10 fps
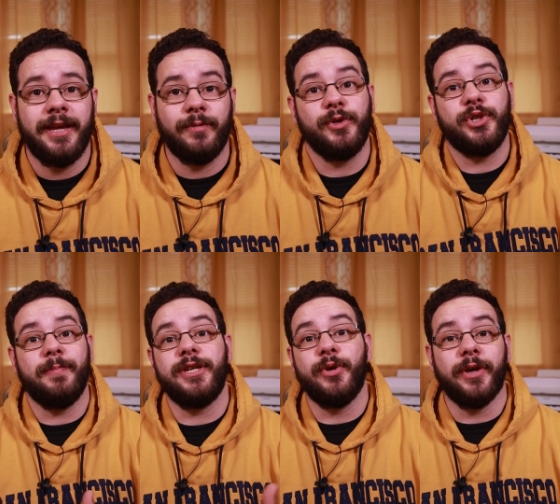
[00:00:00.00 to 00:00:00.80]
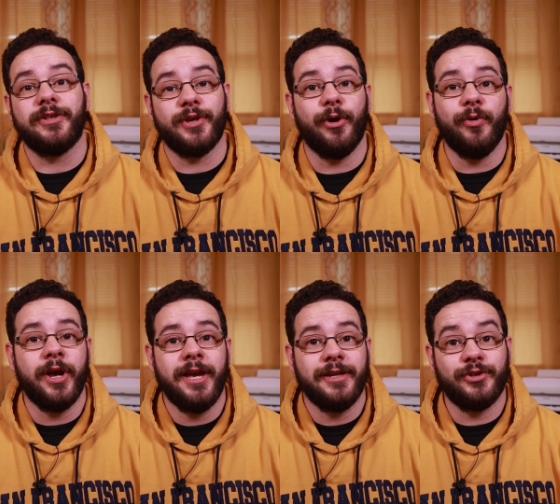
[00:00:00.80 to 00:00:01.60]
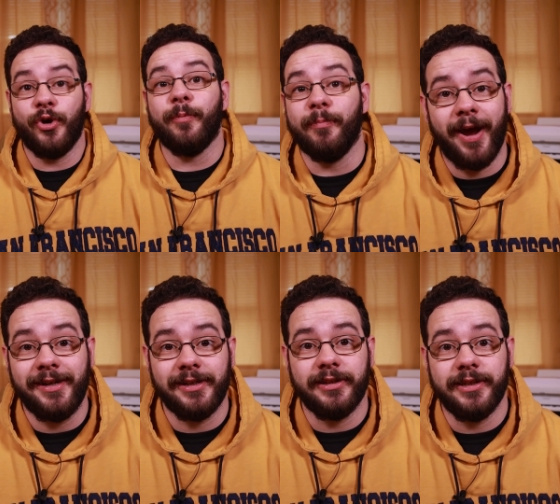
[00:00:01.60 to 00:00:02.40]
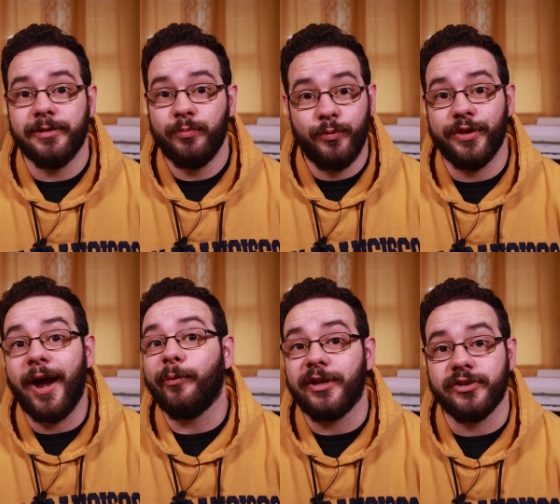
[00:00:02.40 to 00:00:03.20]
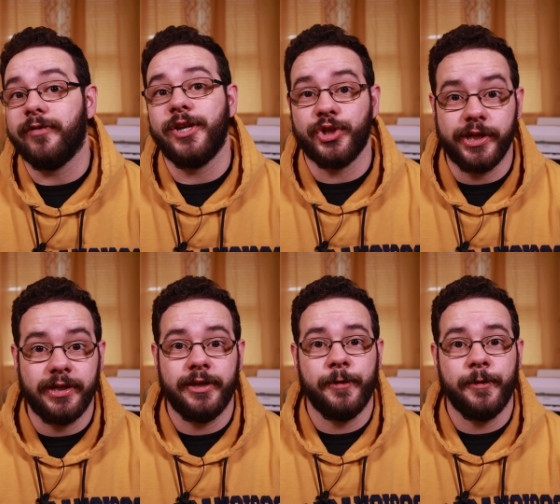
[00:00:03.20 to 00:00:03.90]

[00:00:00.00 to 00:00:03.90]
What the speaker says: and we should be doing so sober-mindedly without reservation.